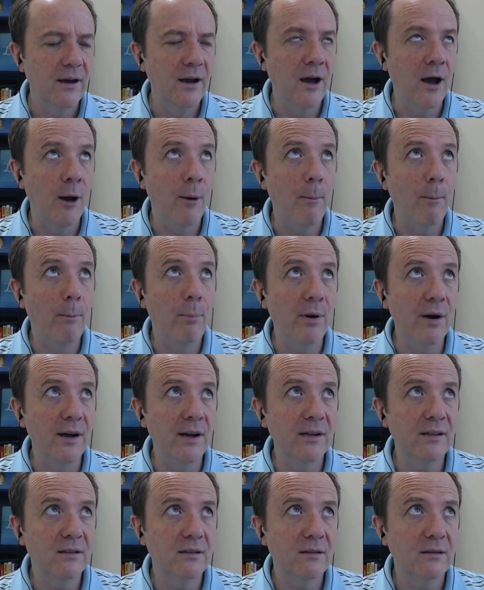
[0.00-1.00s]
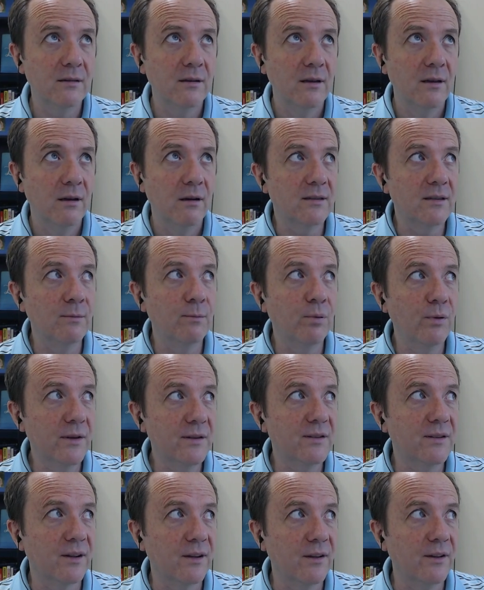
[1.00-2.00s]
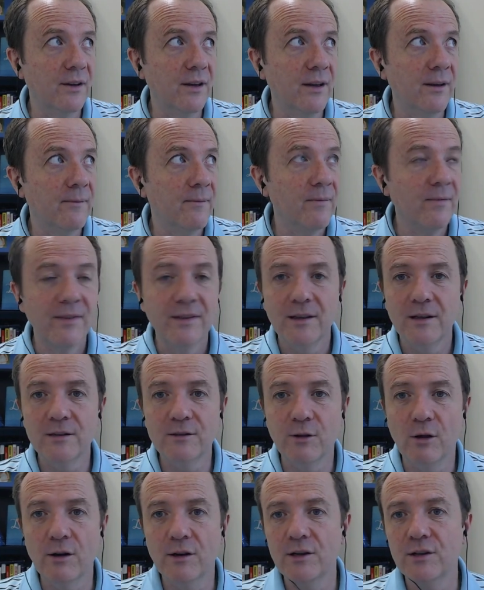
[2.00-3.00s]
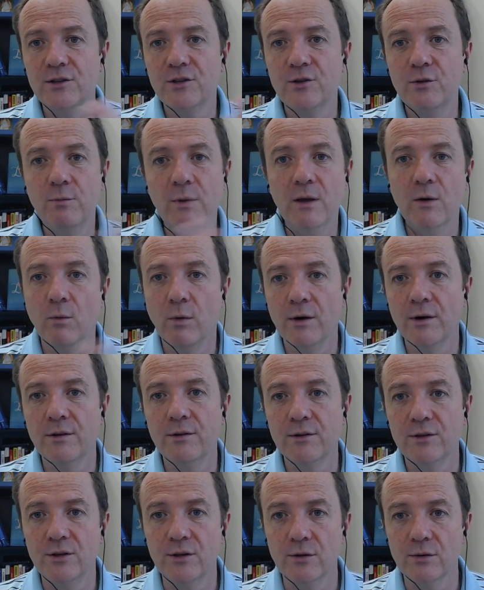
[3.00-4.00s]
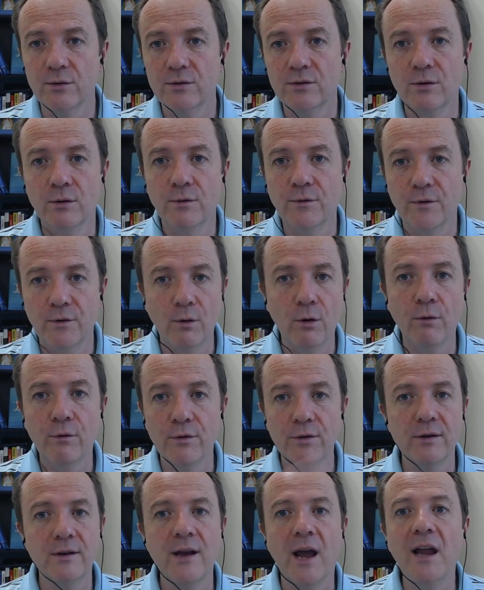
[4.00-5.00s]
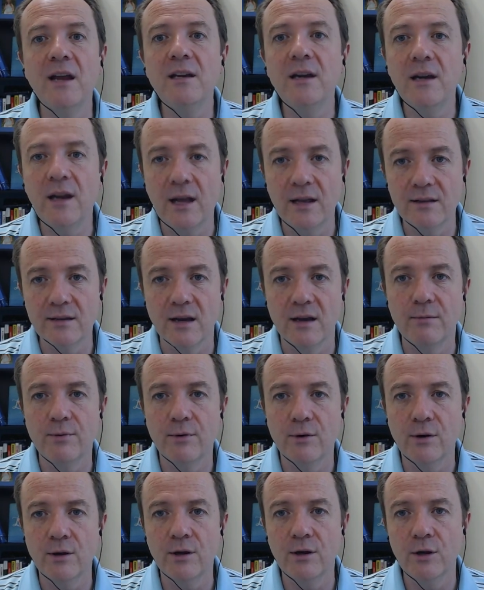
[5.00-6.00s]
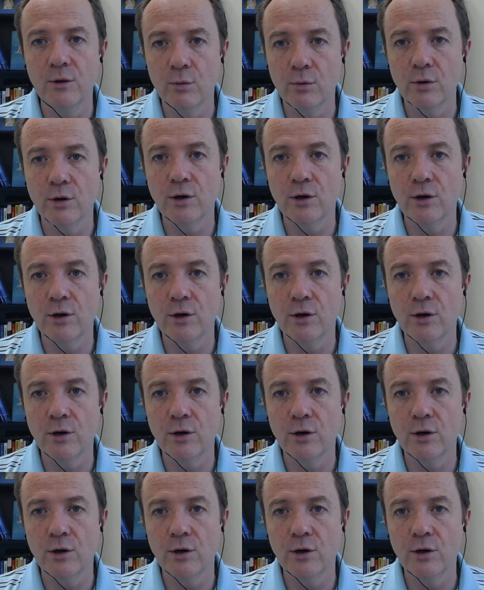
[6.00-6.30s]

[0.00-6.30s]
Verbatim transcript: Uh, but simplistically, as long as you meet one of the two, so if over the ninety day time period, you were